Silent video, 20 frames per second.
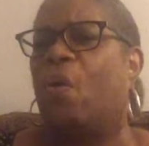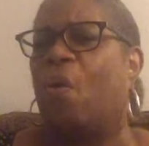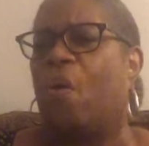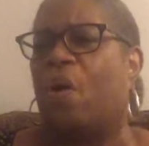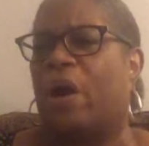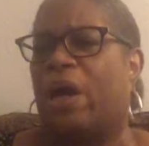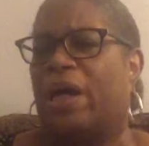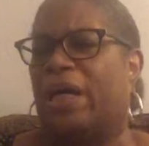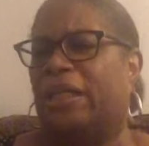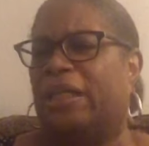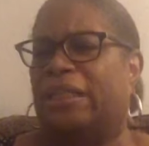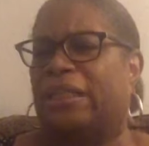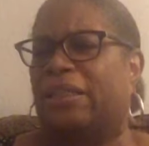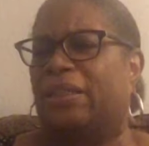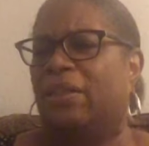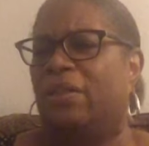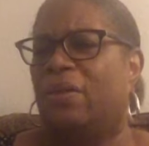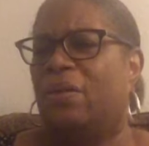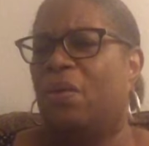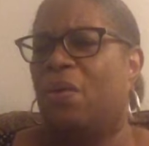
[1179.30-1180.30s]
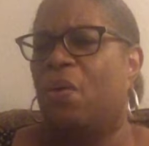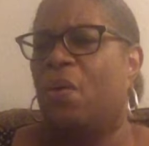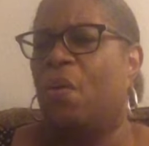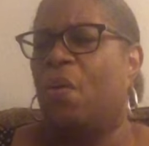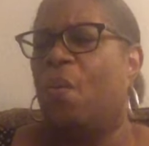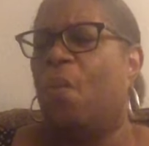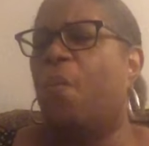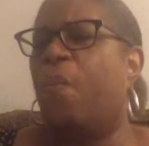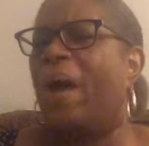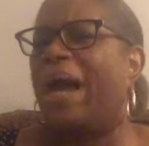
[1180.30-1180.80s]
Lord.
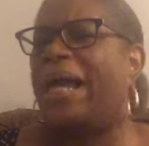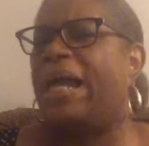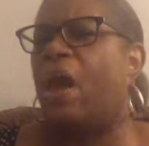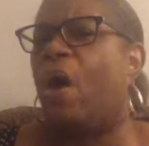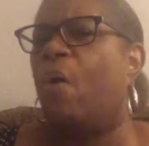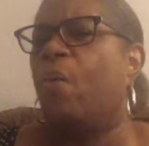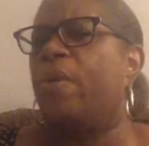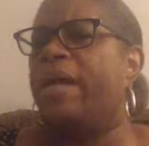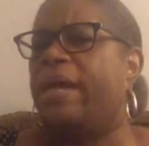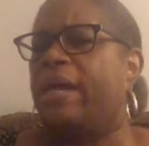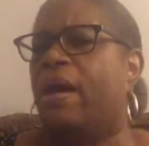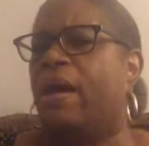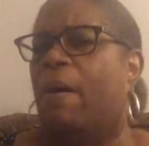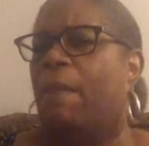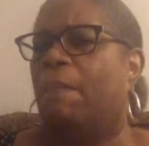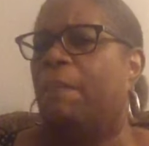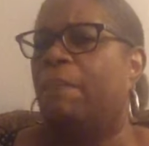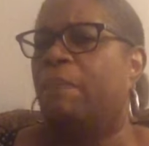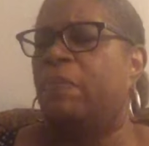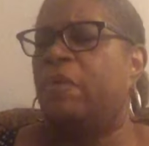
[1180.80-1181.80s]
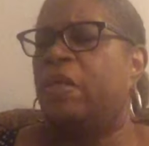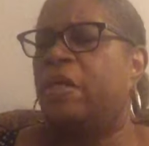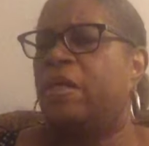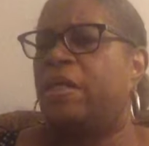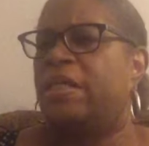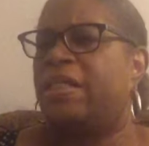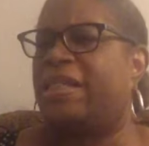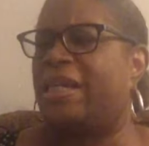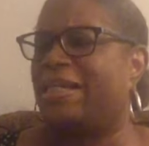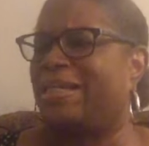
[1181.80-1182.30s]
Wait on him.
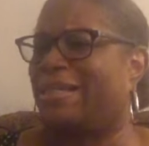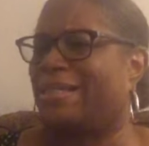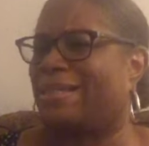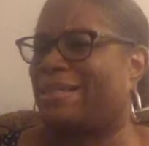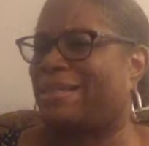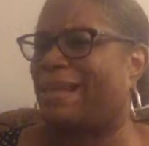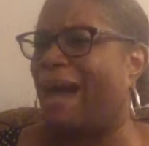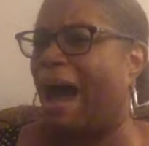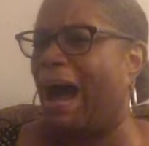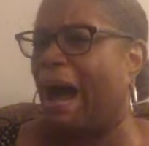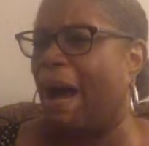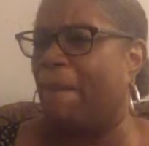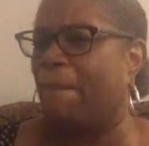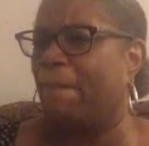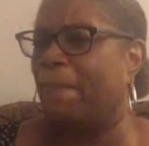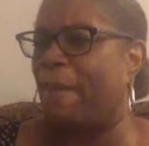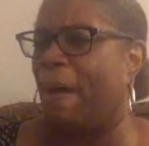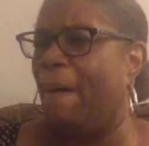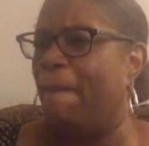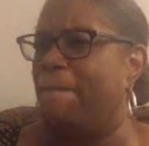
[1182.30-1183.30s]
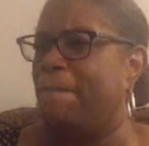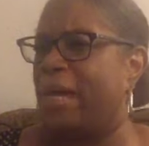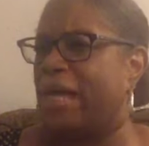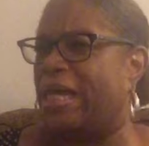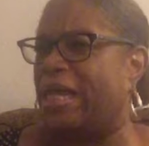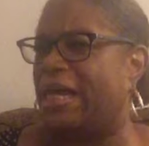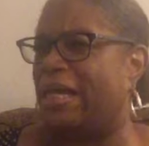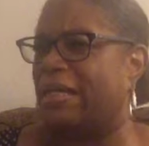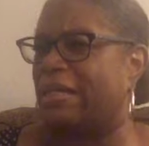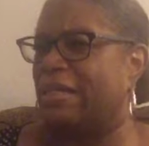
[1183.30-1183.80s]
Just stop a
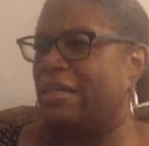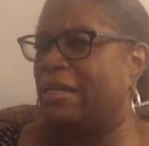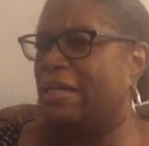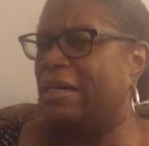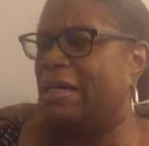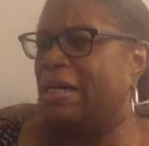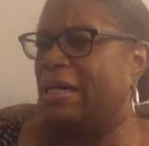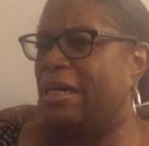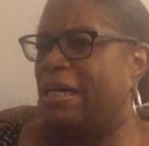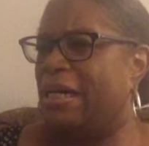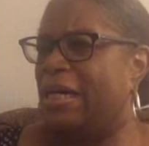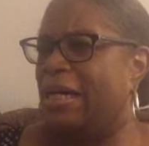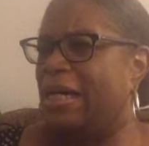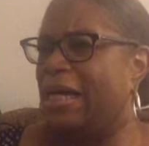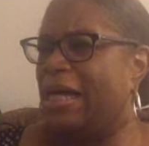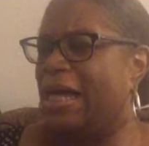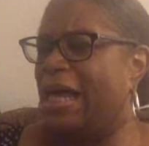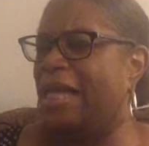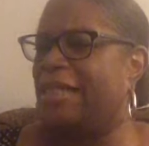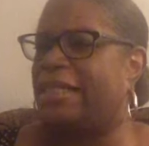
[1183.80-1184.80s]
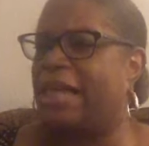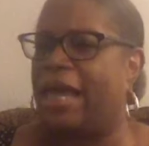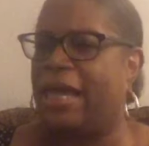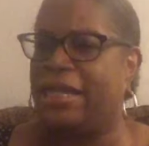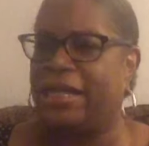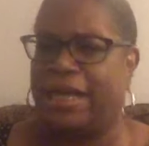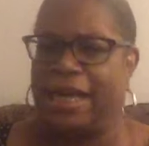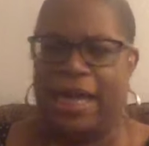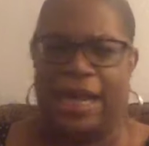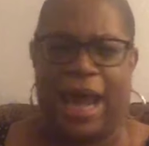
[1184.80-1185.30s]
minute. And,
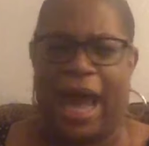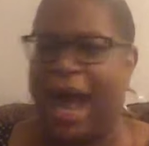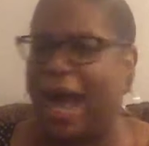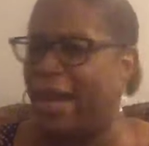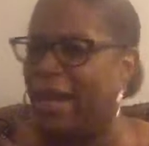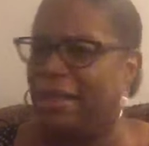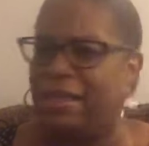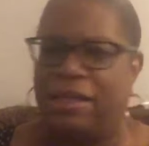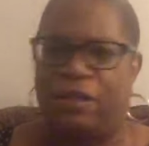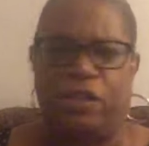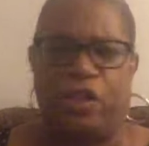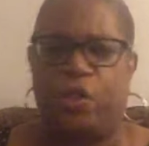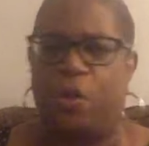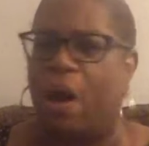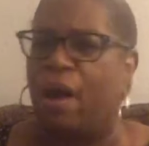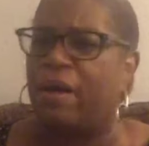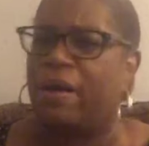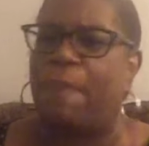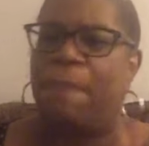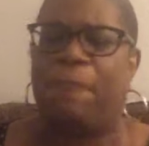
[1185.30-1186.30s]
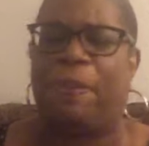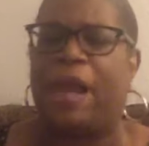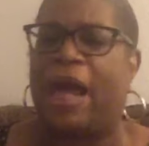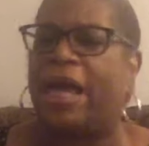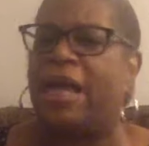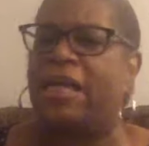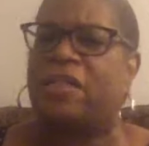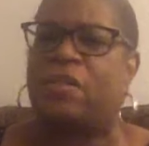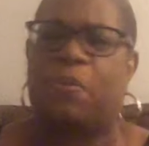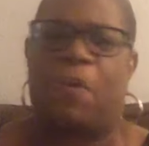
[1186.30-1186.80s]
and get out of the drunken
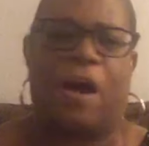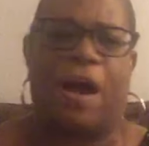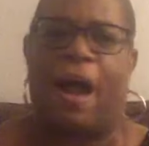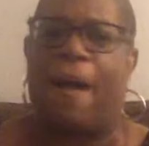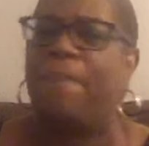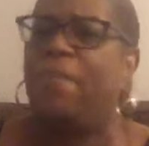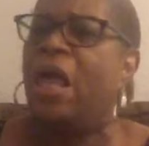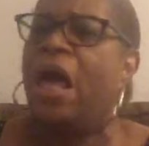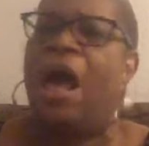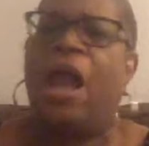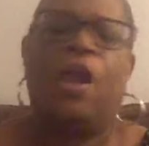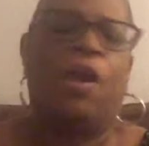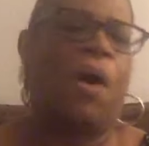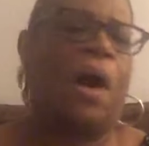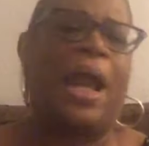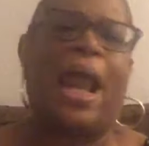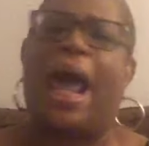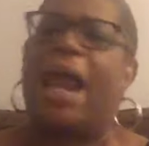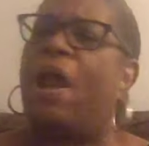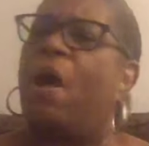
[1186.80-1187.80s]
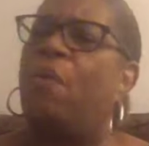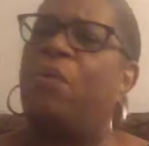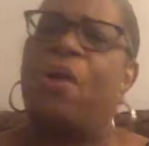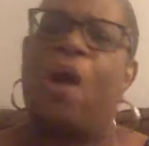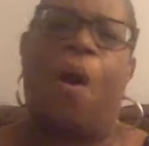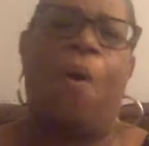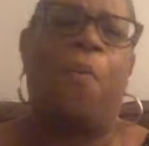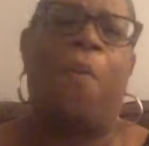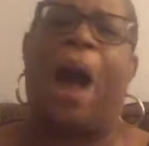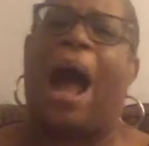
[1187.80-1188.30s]
place where I'm, Lord, I don't
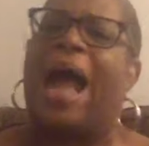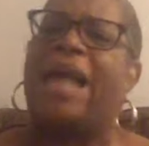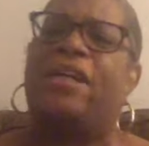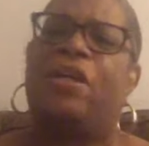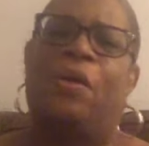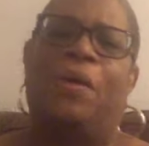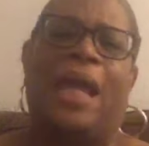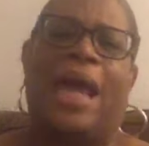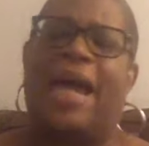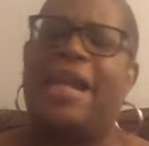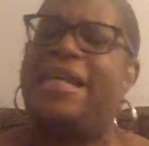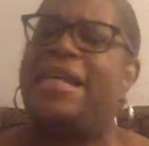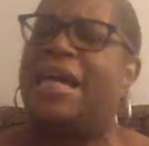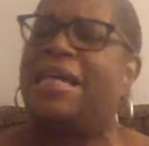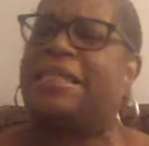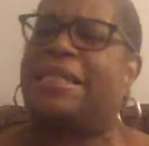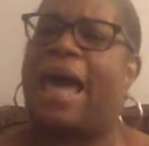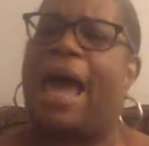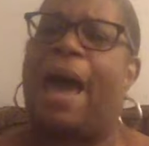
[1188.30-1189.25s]
know why you letting this